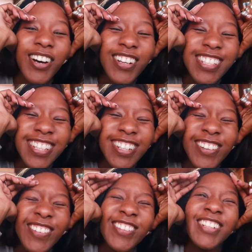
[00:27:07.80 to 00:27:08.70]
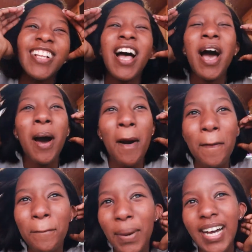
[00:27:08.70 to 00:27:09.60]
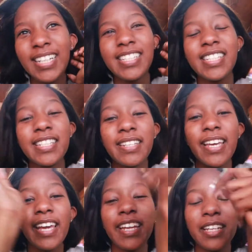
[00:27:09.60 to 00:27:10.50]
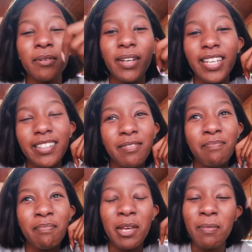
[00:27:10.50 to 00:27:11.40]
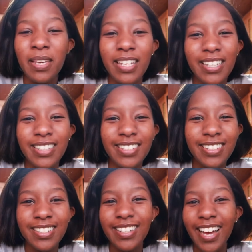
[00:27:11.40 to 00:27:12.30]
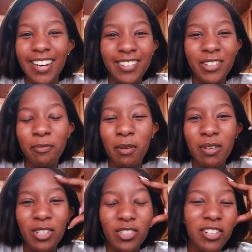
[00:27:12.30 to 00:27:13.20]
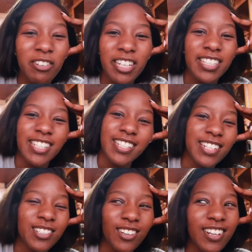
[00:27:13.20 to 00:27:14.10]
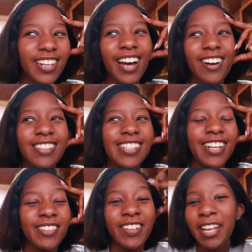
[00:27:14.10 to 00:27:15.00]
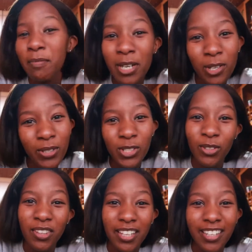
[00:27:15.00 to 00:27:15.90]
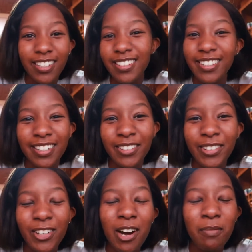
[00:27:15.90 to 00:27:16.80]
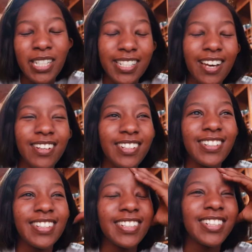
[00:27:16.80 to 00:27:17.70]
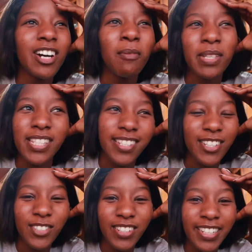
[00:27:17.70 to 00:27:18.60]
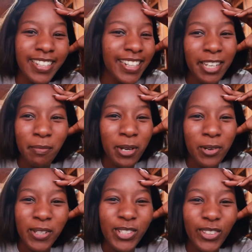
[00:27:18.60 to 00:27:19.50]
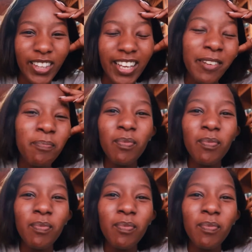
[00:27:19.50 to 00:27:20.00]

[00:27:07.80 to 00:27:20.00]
dance at all but anyway maybe I don't know maybe I should create a TikTok account I don't know let me know what you think you know comment down on the comment section and let me know what you think